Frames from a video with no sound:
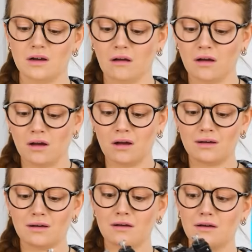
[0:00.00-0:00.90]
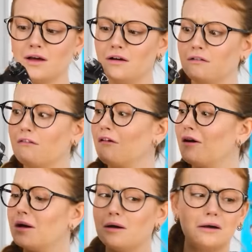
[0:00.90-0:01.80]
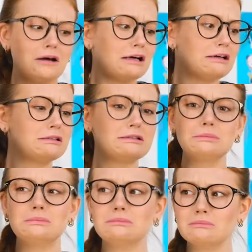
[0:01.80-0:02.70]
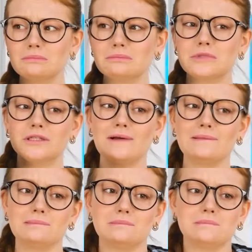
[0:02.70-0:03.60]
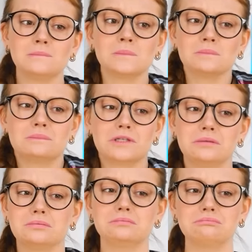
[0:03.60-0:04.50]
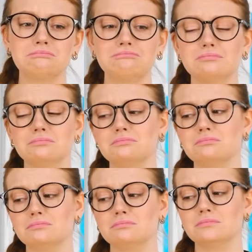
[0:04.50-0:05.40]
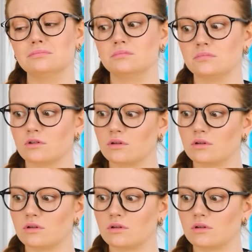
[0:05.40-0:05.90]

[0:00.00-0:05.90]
I can't use this. It's ruined. How am I supposed to take photos now? Hang